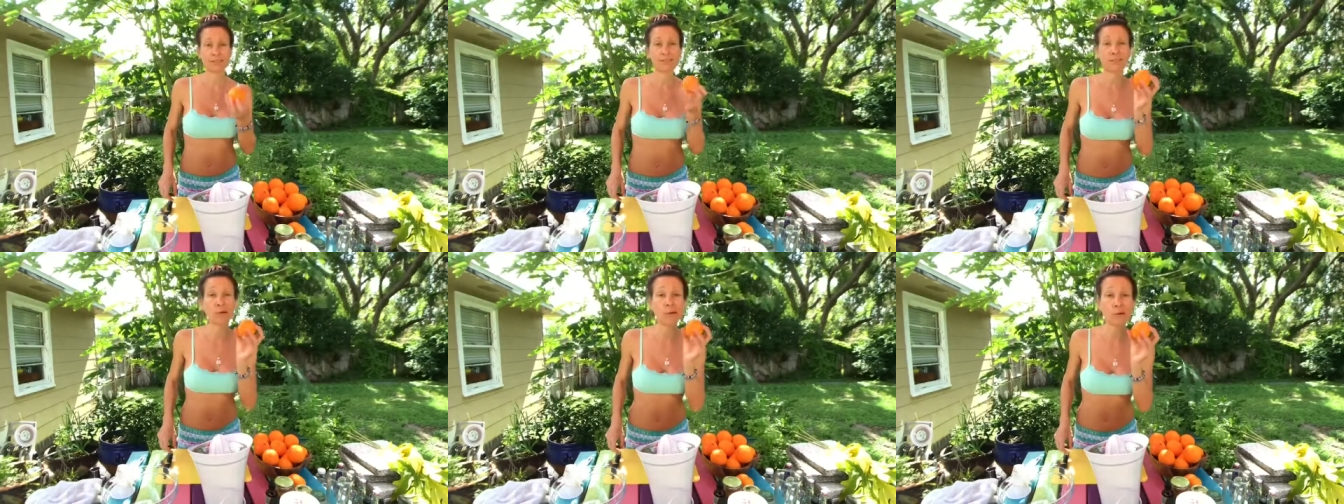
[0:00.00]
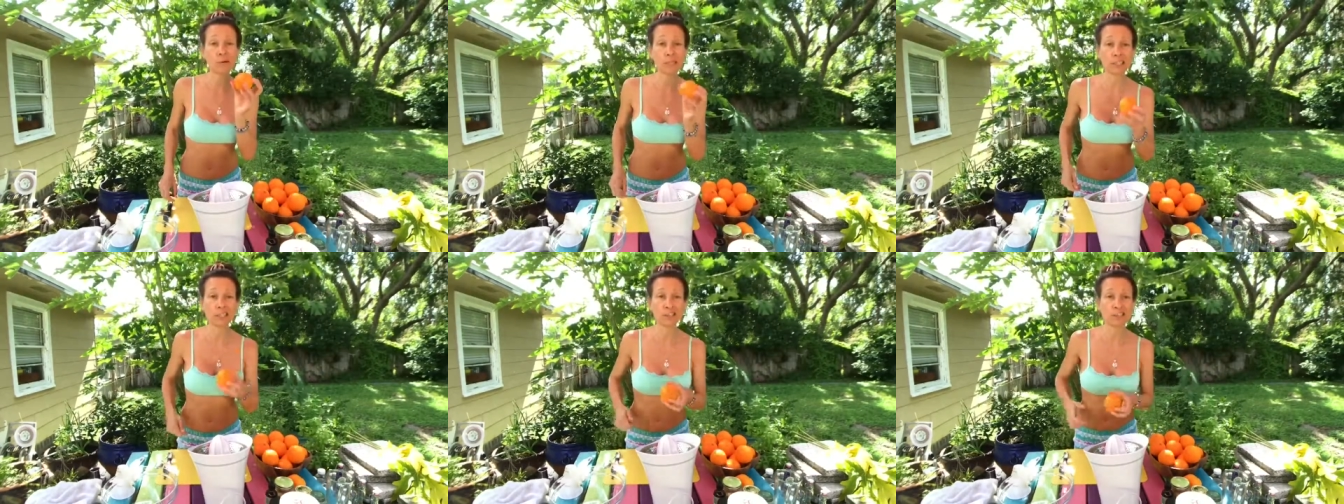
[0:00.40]
the
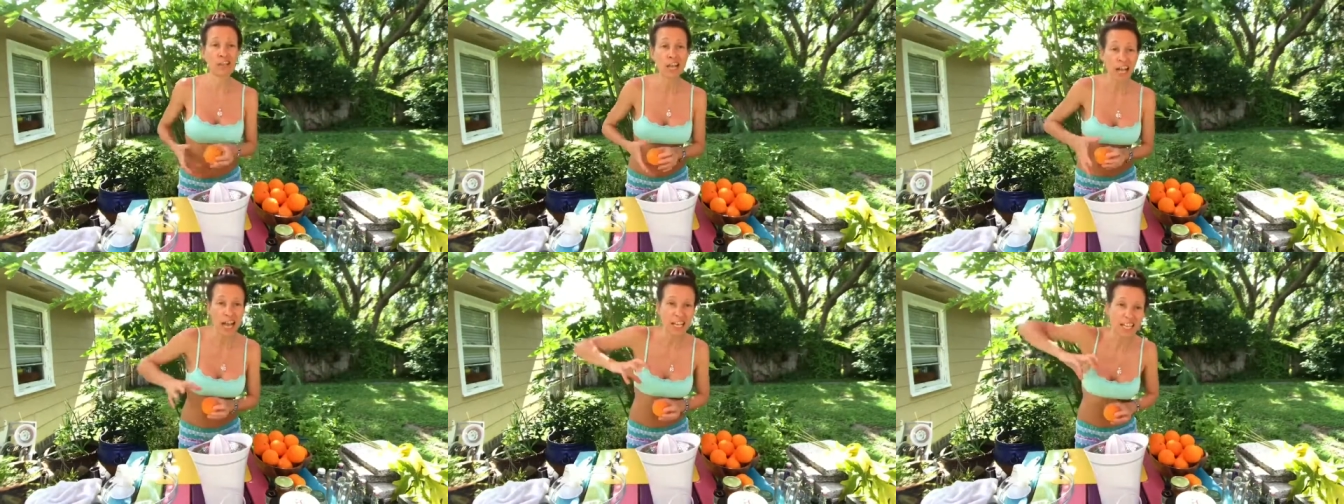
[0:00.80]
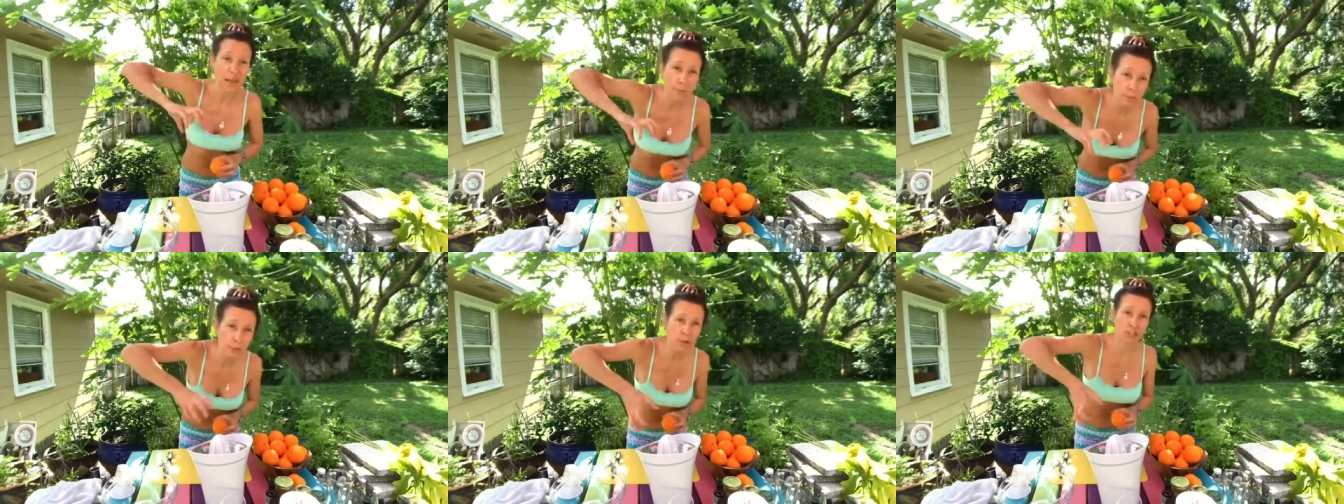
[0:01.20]
orange and you
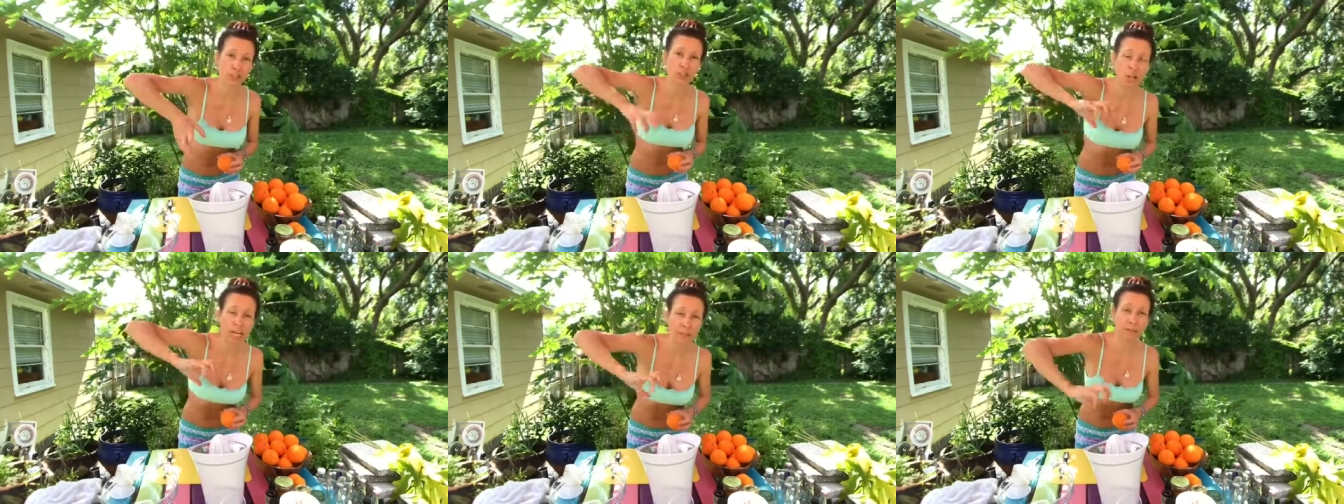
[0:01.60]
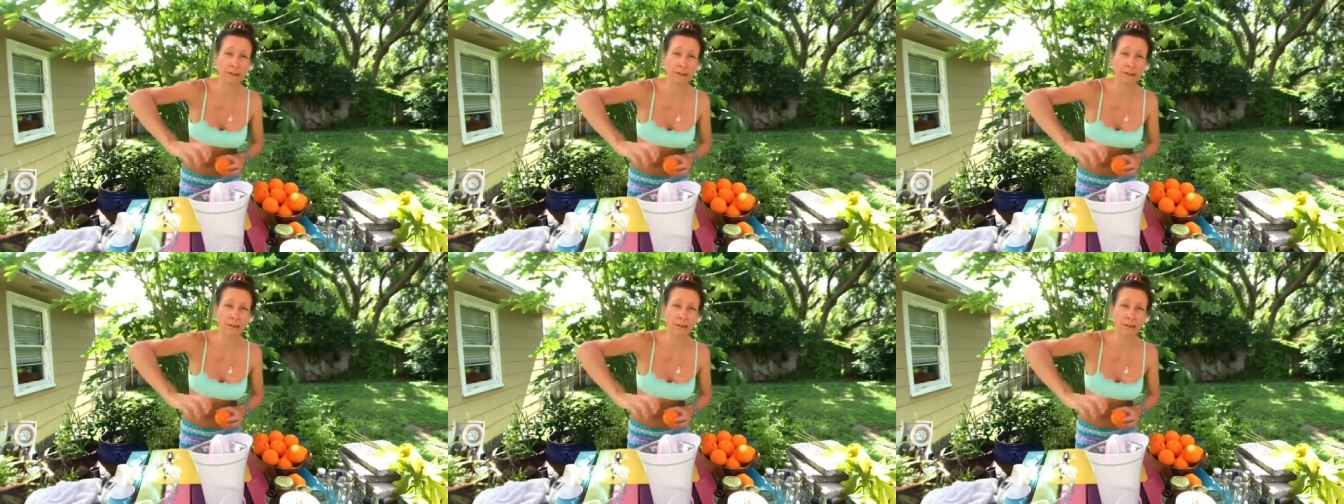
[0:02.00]
push on it,